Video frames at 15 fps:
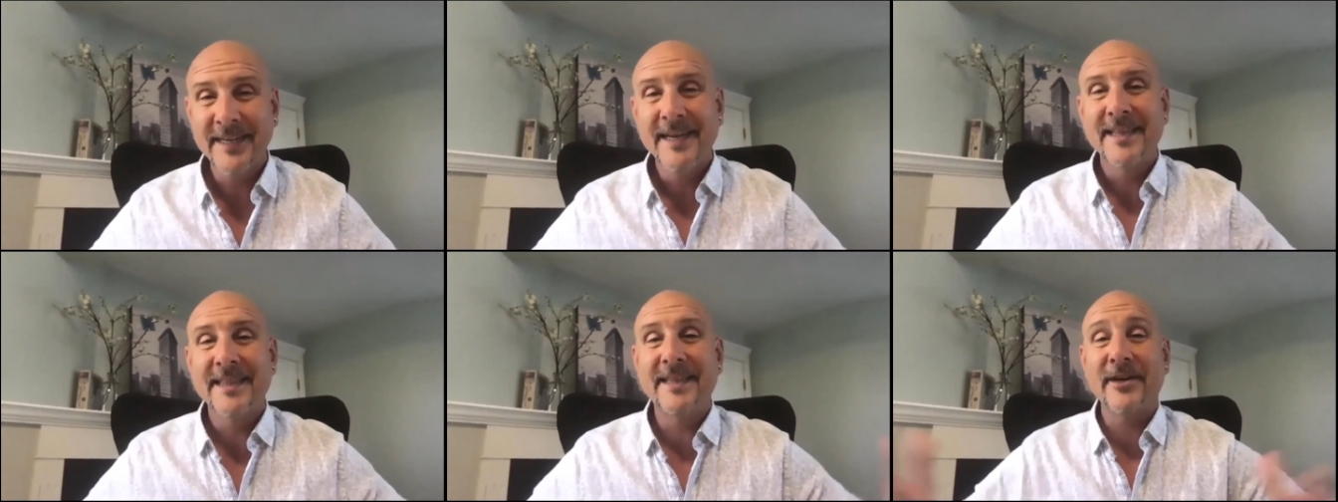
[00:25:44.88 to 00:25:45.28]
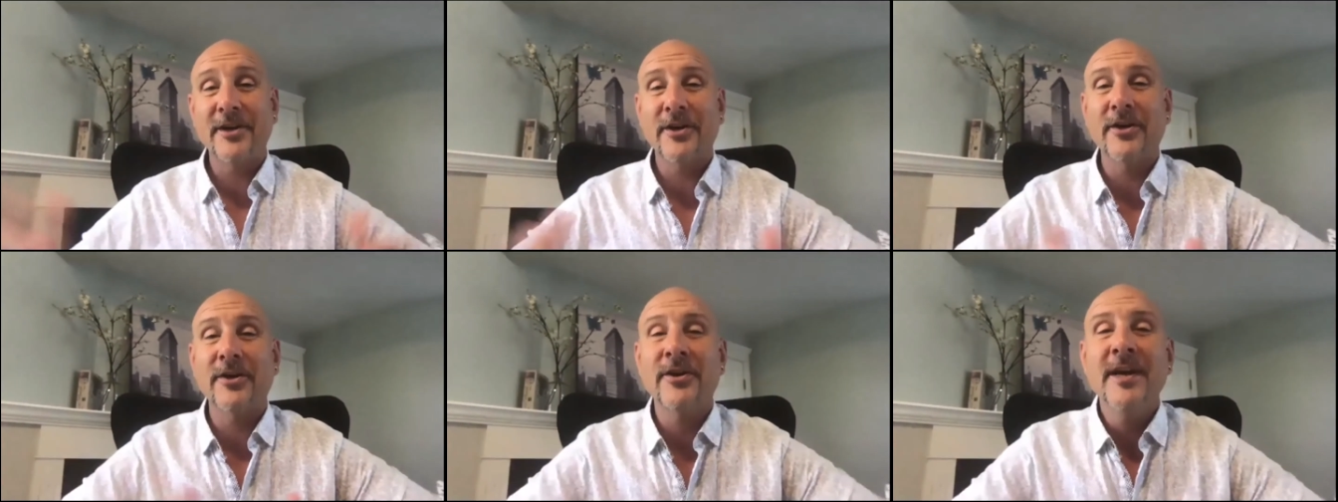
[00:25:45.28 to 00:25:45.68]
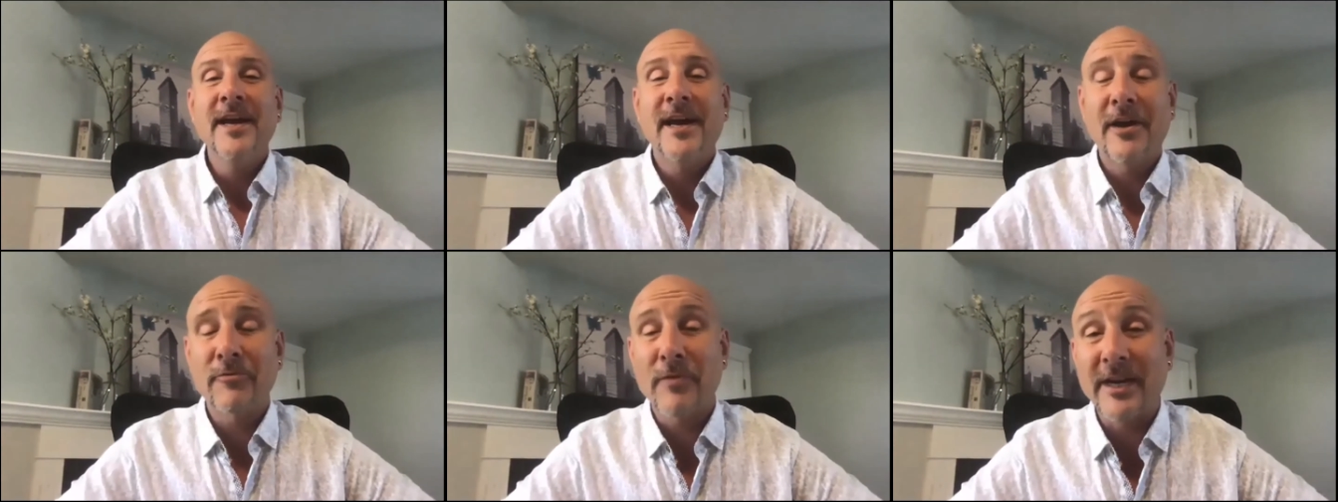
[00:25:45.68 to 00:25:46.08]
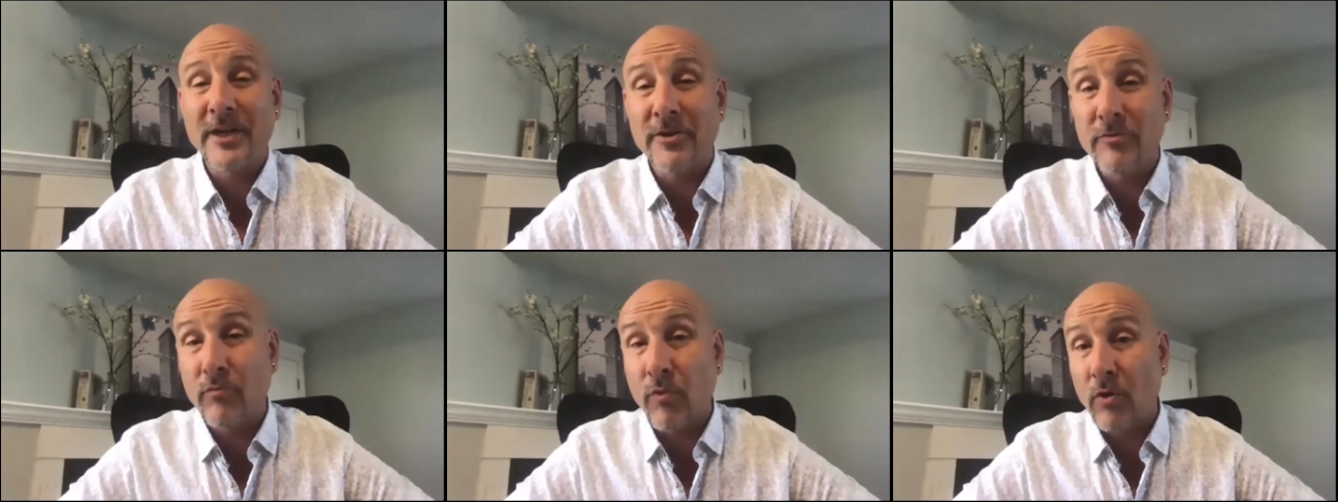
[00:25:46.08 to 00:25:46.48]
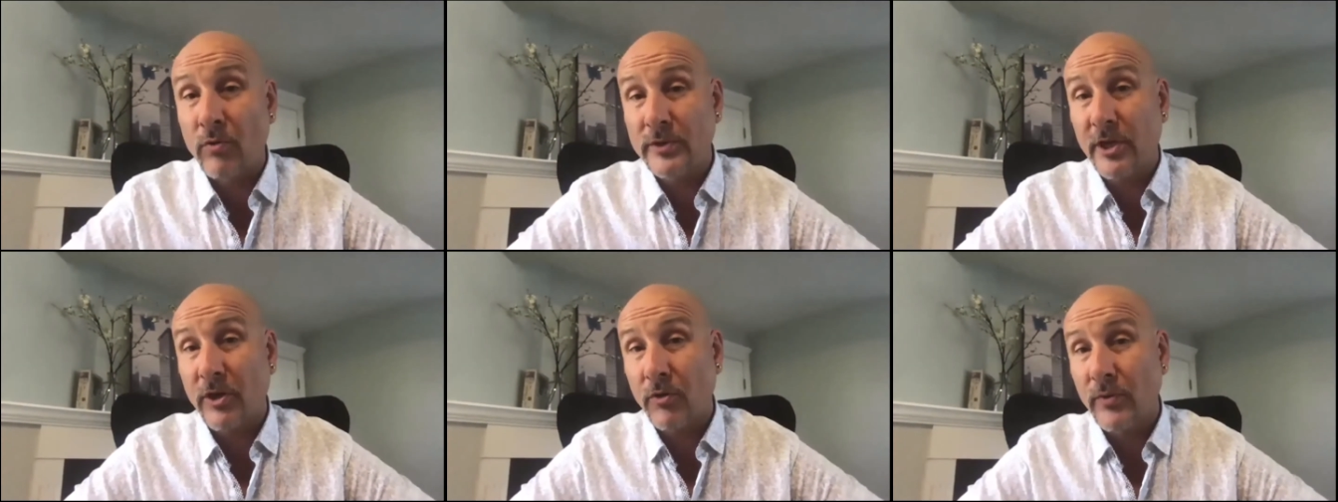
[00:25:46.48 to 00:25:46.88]
there a writer won't
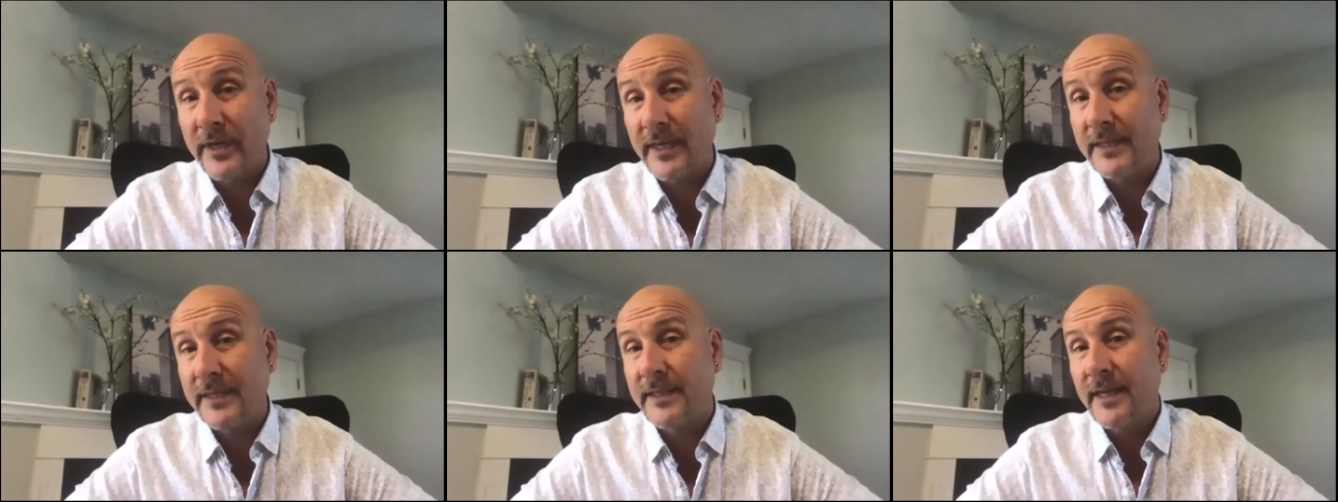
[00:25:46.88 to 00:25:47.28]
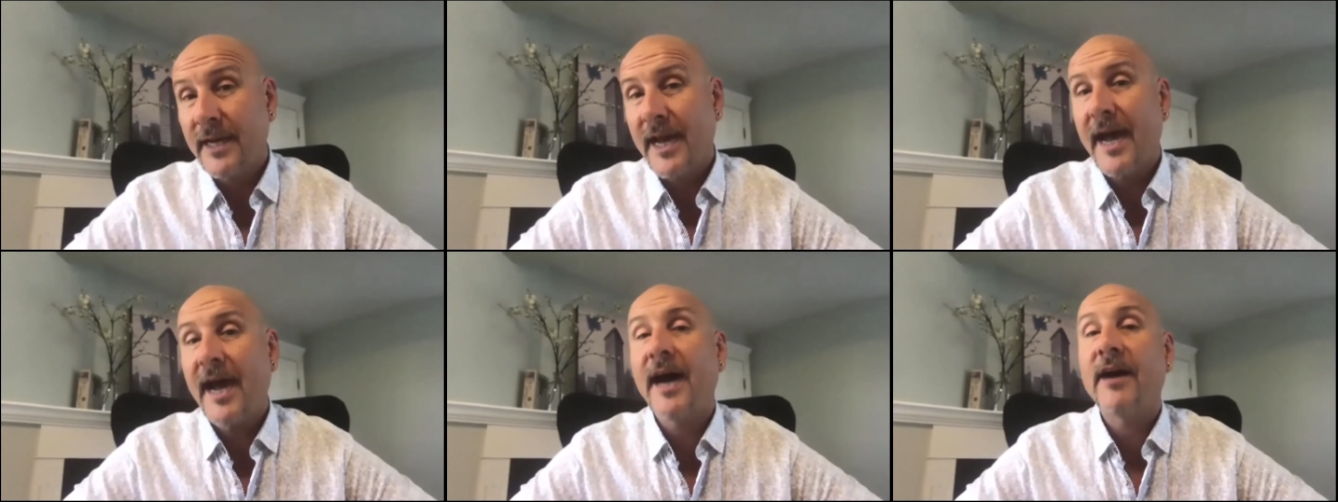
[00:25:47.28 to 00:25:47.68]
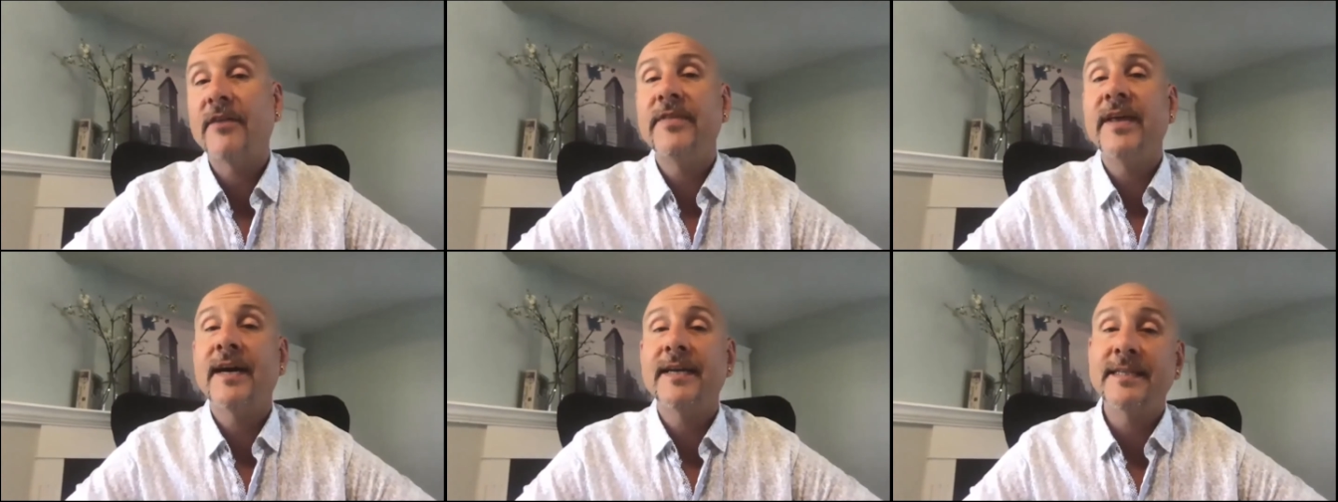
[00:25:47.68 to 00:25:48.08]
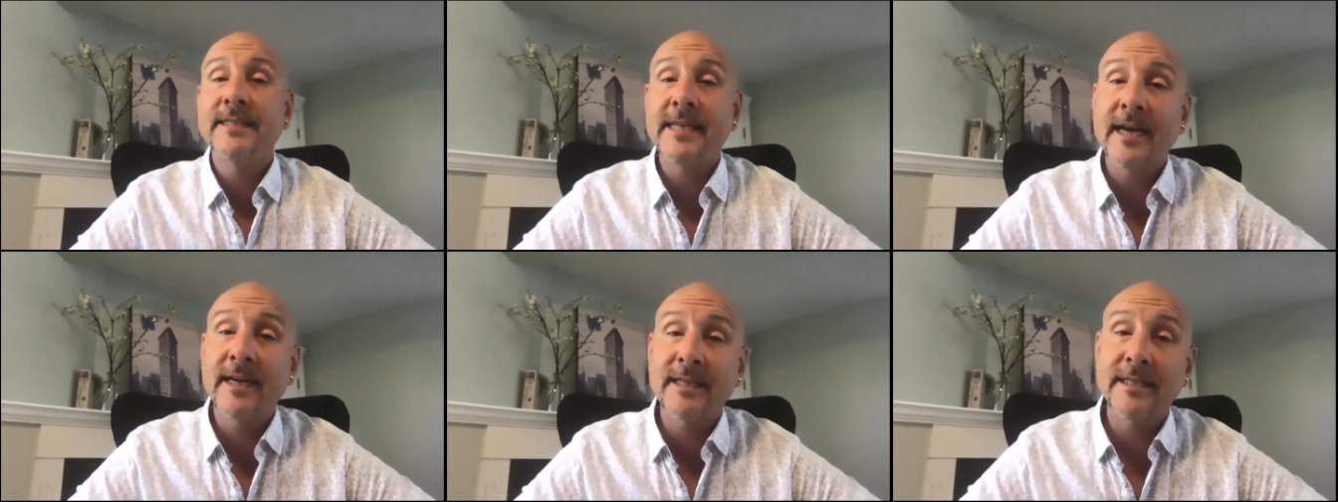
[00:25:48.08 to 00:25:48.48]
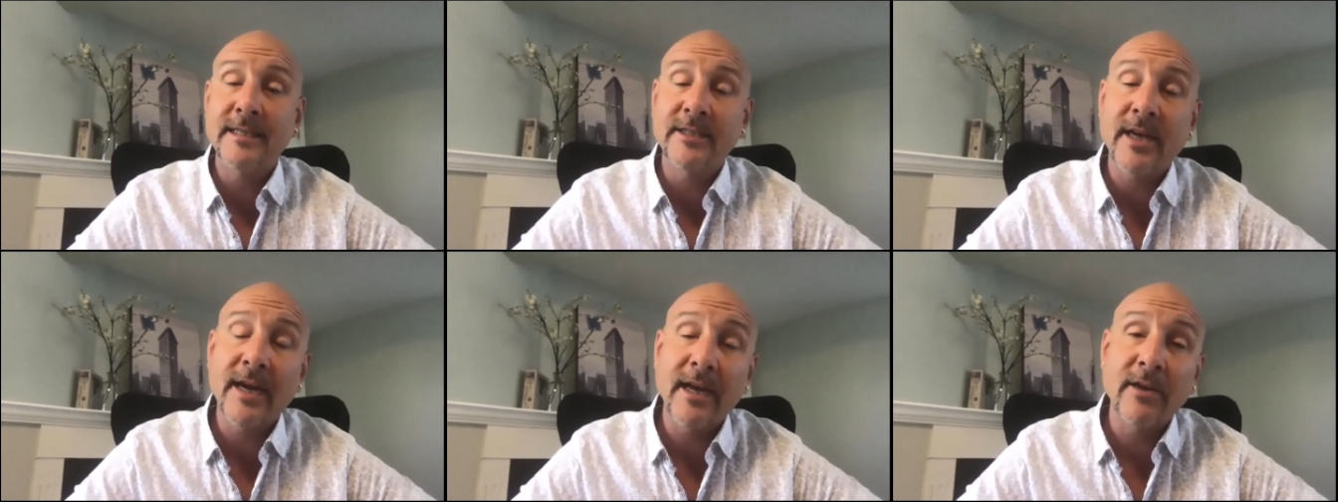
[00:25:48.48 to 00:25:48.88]
always have that exactly
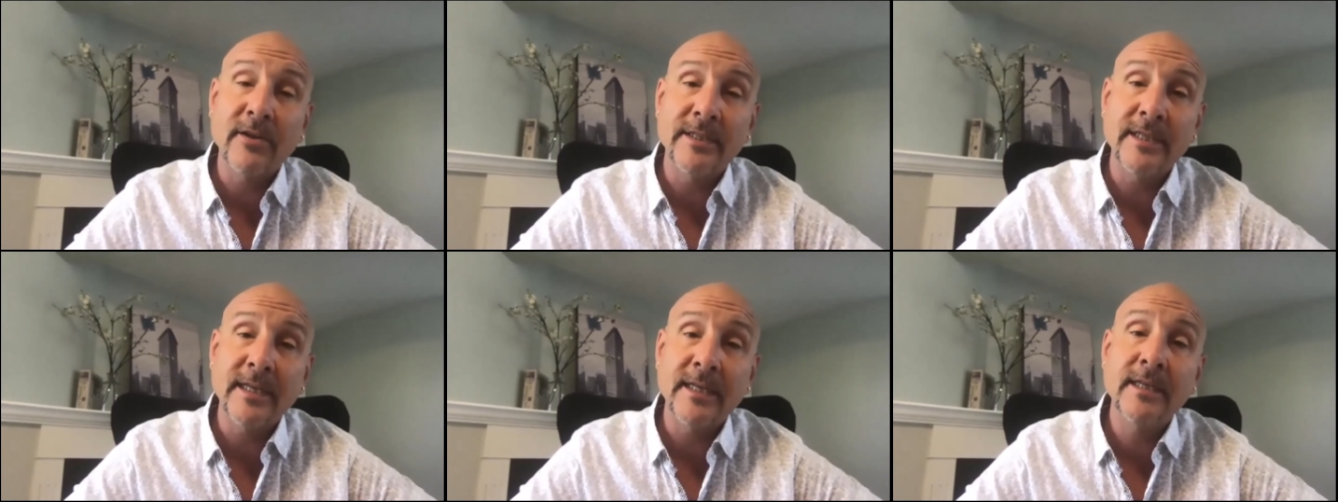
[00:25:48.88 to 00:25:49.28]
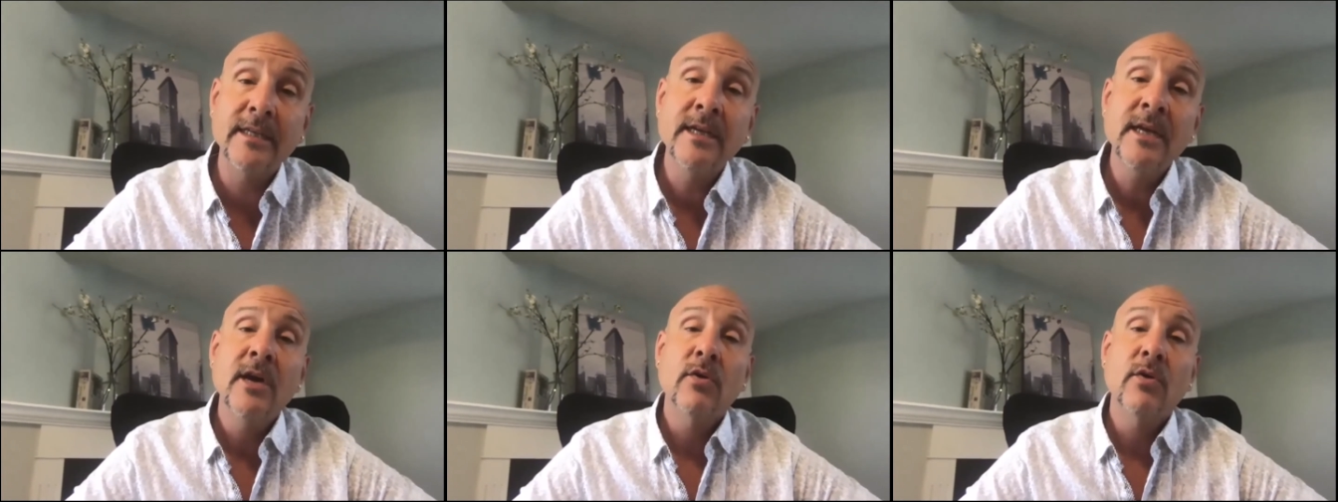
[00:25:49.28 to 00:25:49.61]
dialed in.